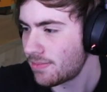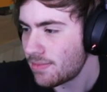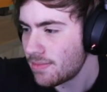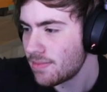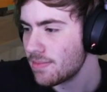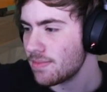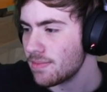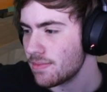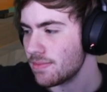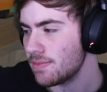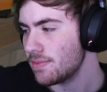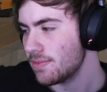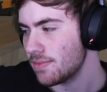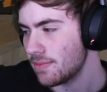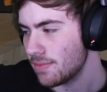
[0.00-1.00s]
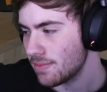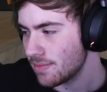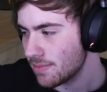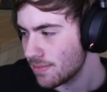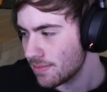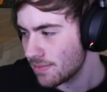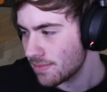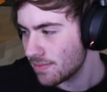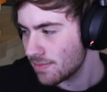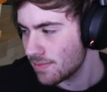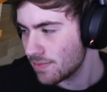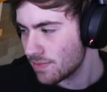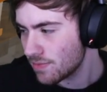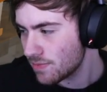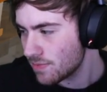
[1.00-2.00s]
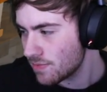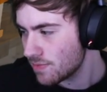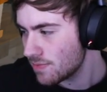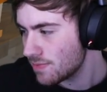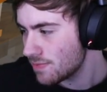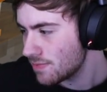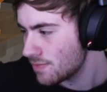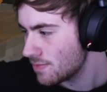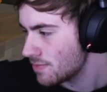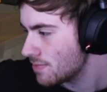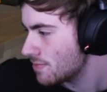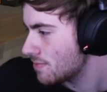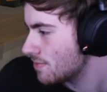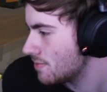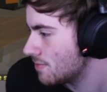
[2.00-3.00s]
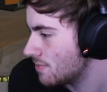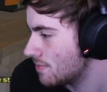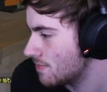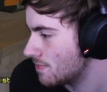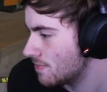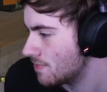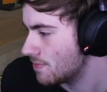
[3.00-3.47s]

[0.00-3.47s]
Nothing is said.